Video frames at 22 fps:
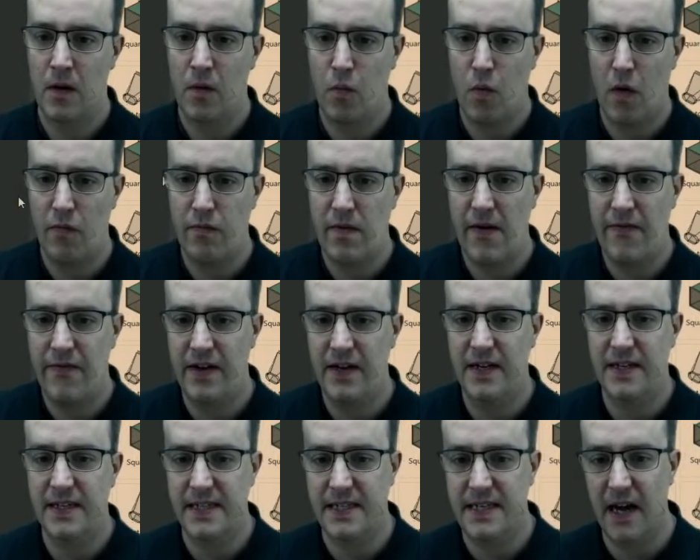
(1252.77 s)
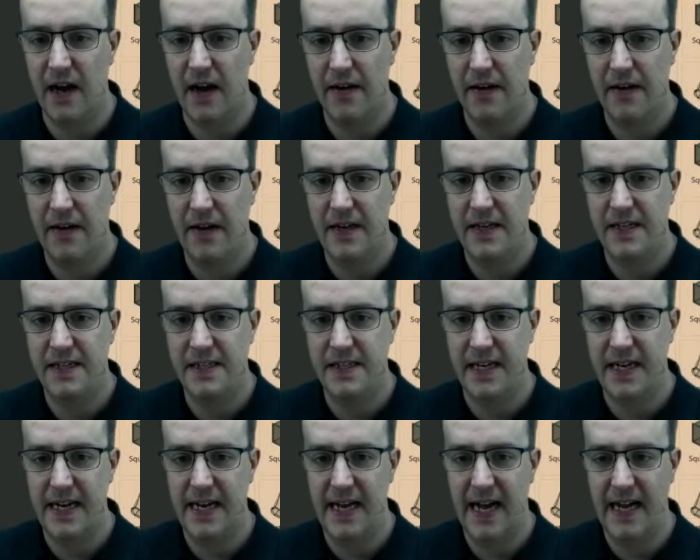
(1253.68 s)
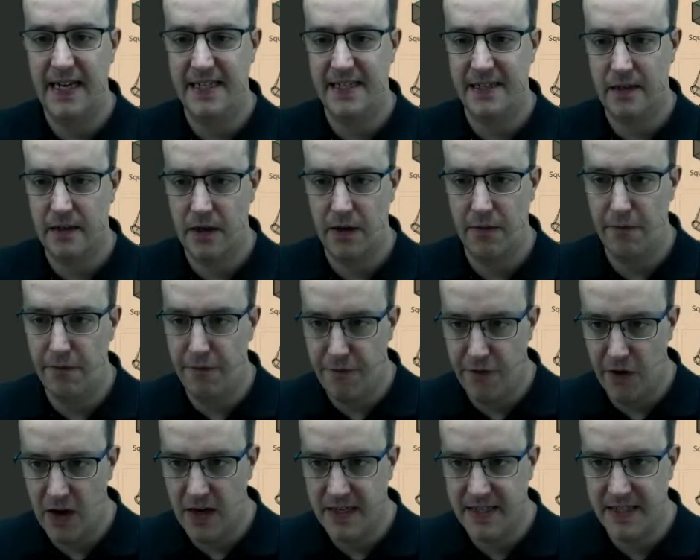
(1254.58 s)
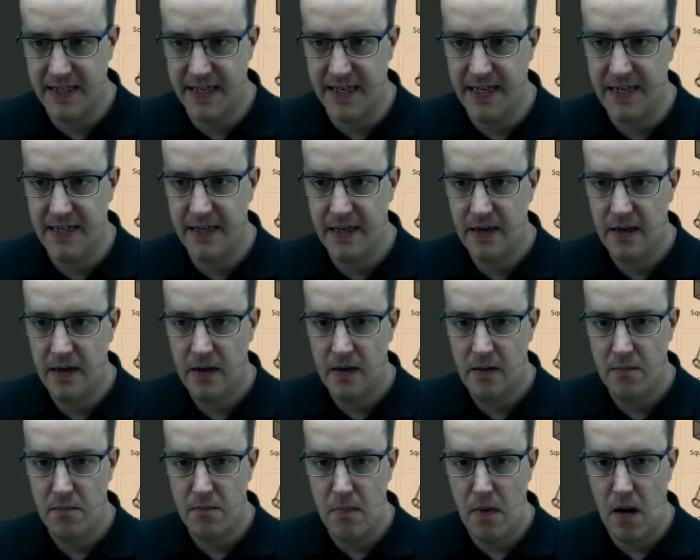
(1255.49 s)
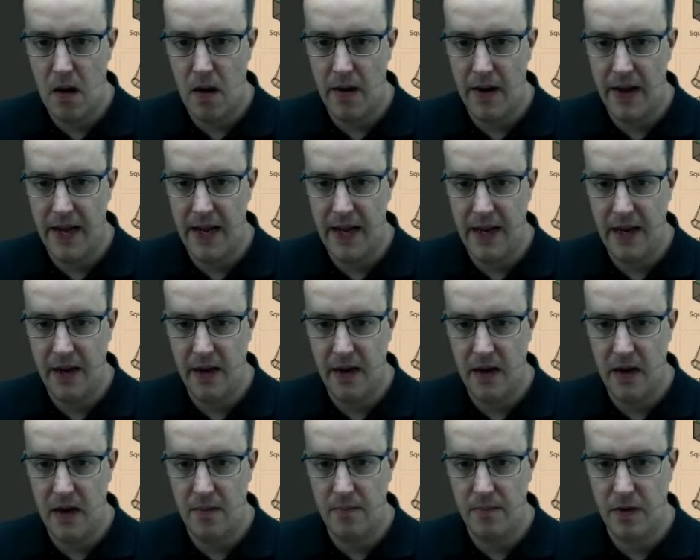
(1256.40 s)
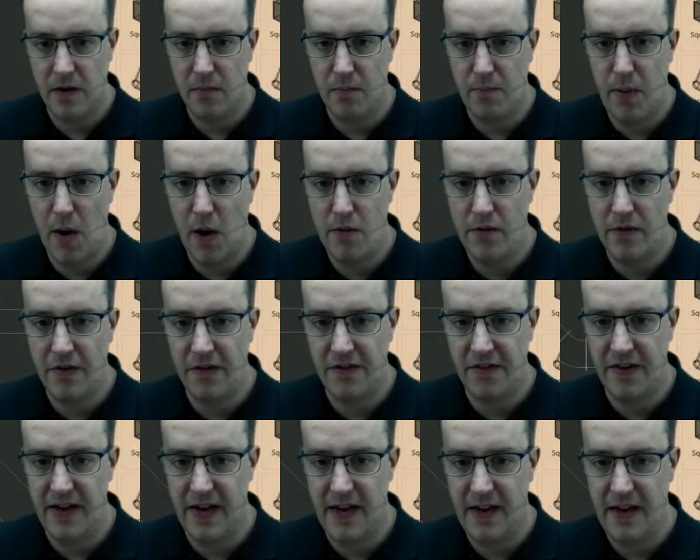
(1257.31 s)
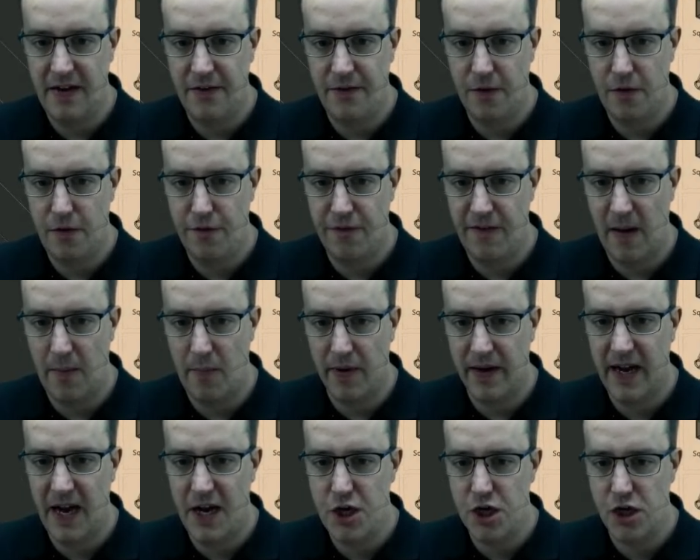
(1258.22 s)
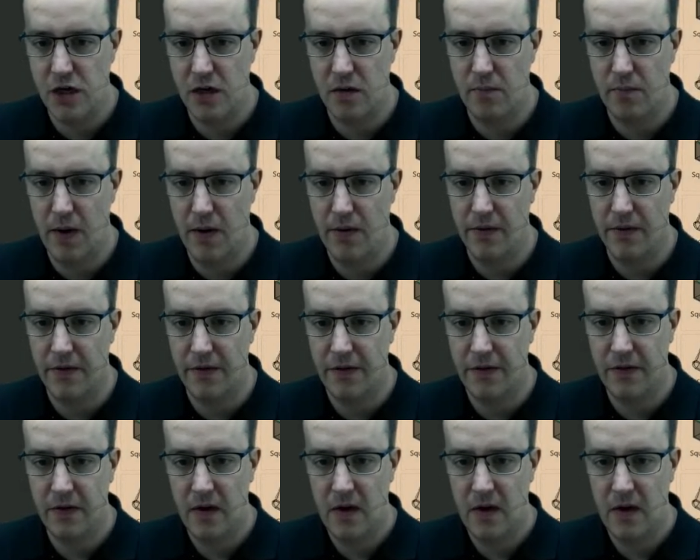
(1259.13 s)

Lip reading: What Revit has done is it has converted my components here to fabrication components.